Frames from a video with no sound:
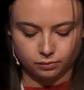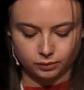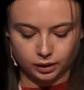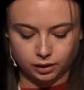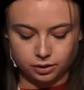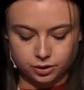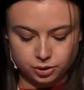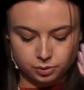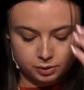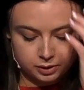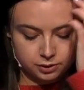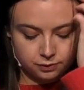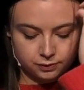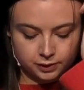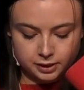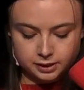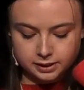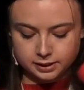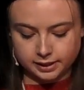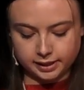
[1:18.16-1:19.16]
So on the
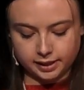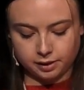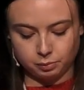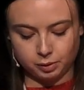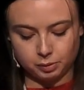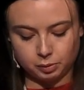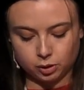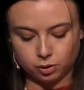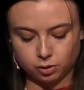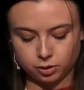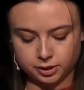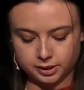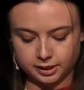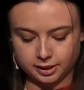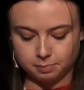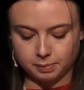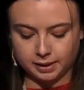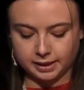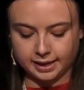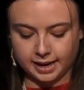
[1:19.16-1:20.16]
first day, we were hosted
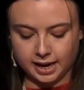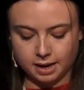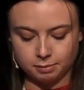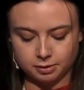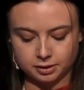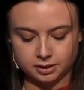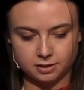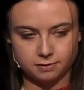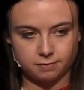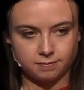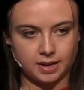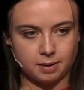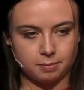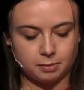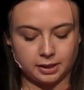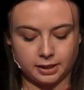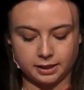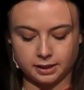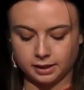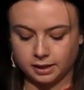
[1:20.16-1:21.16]
by the Hamilton
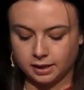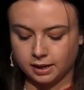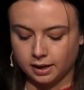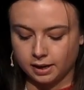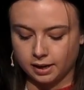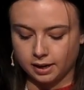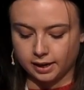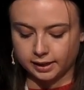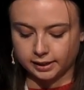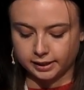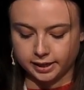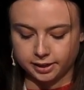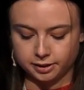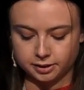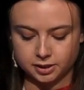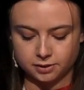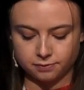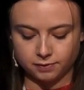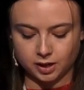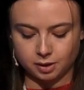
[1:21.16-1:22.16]
family at
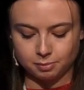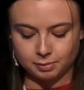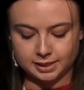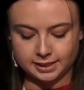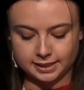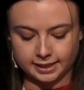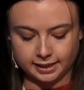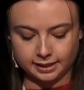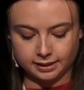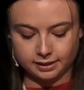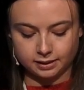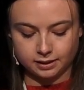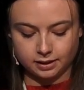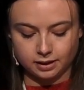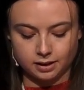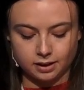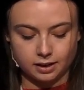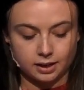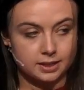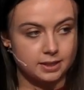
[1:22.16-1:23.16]
Cairns Farm Estate,
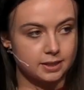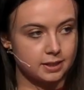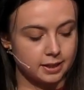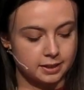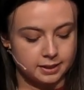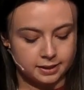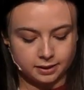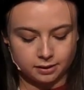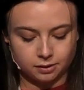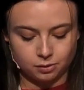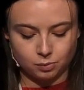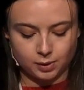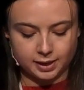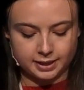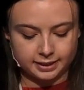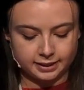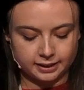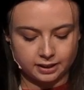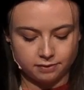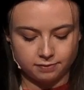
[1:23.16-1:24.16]
a stunning
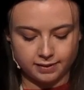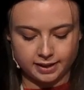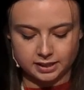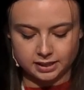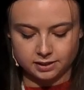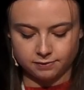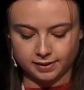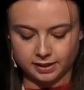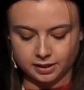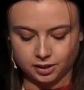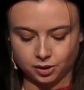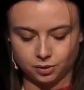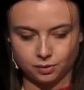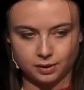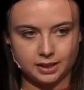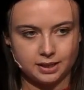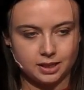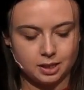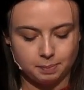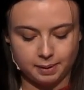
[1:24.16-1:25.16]
wedding and events venue
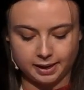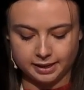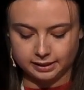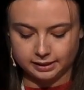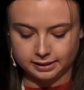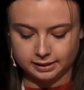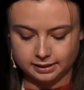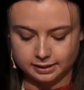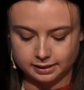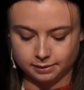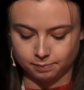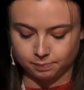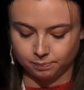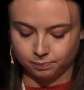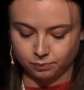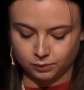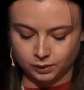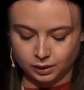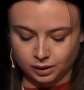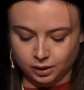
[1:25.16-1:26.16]
in the Pentlands.
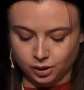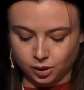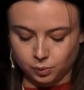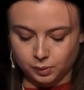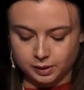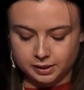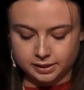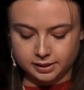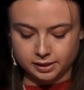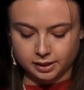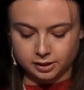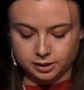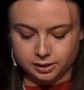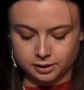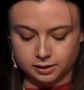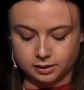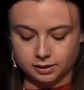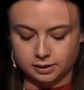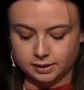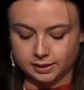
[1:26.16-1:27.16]
We
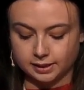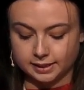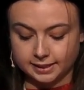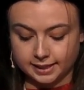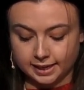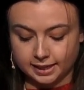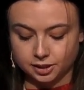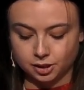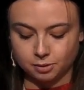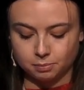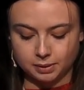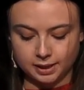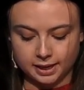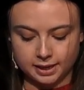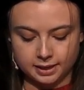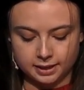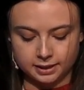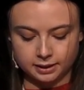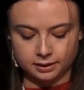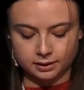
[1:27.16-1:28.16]
discussed succession
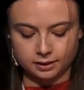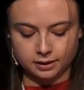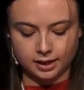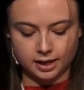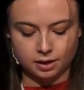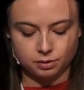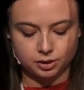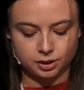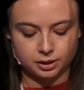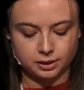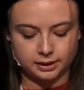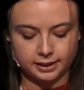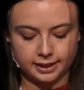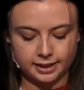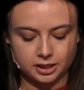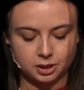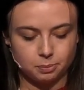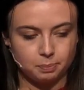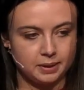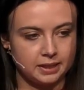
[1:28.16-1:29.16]
planning, how to
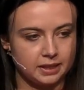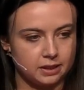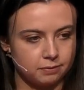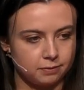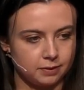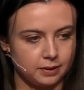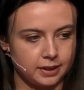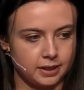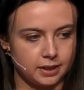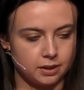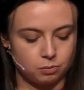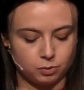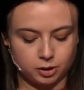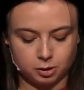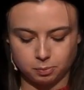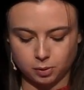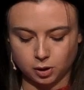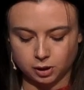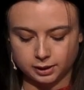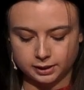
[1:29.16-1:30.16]
engage meaningfully with
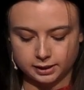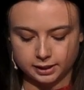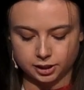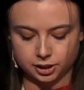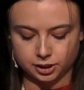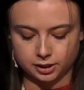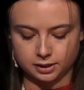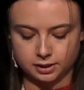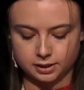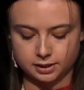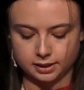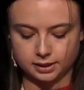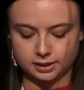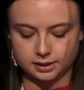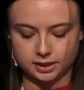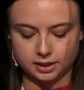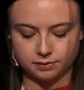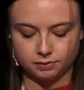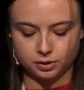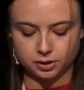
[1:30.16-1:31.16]
politicians and
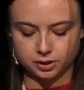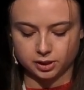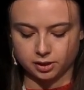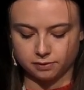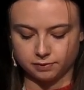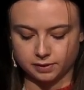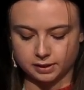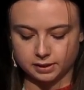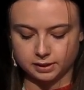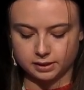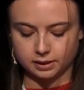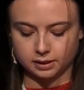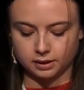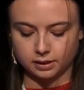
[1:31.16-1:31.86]
civil servants.